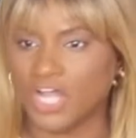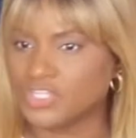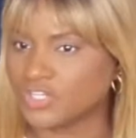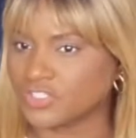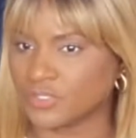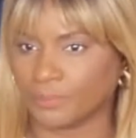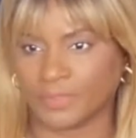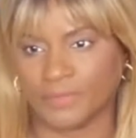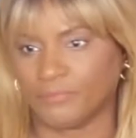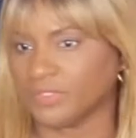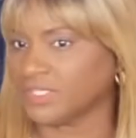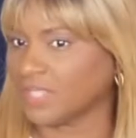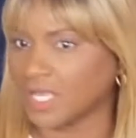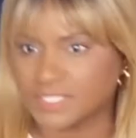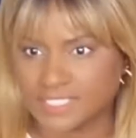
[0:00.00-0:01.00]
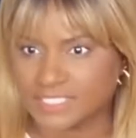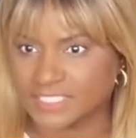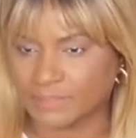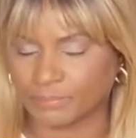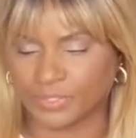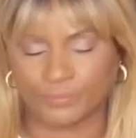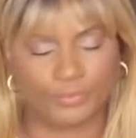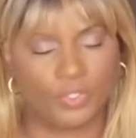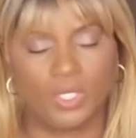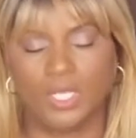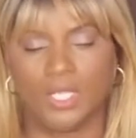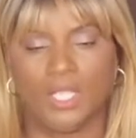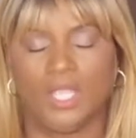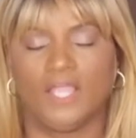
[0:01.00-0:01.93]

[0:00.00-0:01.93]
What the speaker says: hundreds of people, thousands of people,